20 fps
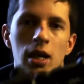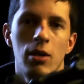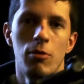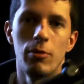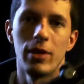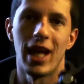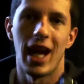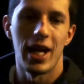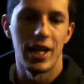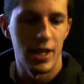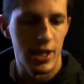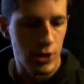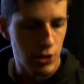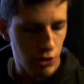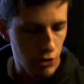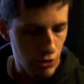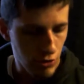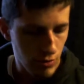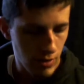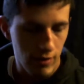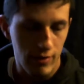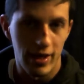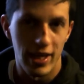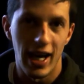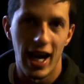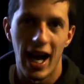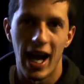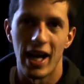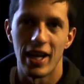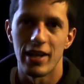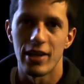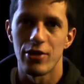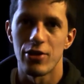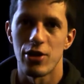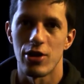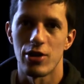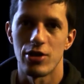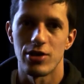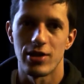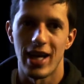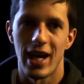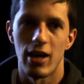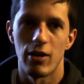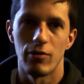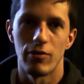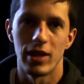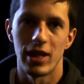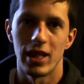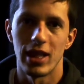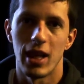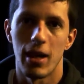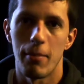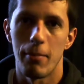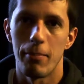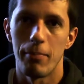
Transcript: we had issues with it, and it turns out the